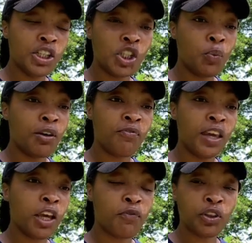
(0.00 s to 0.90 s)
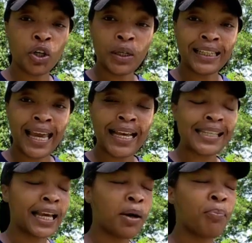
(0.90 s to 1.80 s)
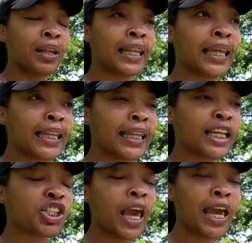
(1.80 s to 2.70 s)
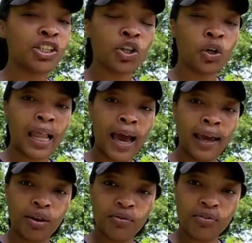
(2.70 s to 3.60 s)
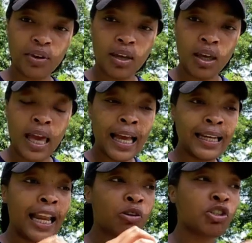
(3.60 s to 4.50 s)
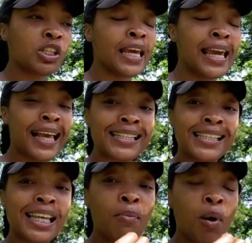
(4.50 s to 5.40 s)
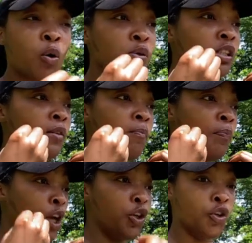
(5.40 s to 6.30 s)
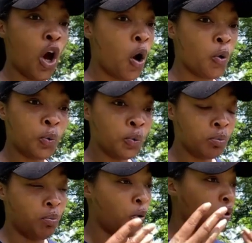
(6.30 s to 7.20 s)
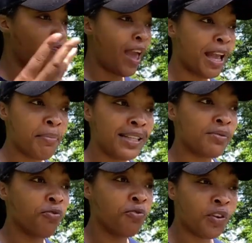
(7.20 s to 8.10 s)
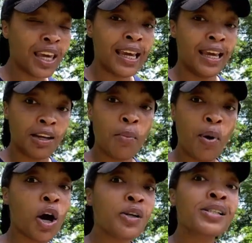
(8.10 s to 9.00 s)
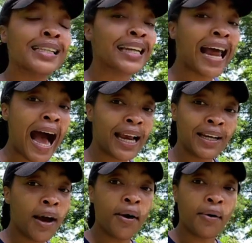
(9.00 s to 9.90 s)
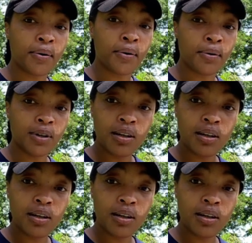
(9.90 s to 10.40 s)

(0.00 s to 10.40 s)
She went vegan for 30 days and completely changed her life. Now she is the most known, most famous vegan person that I know.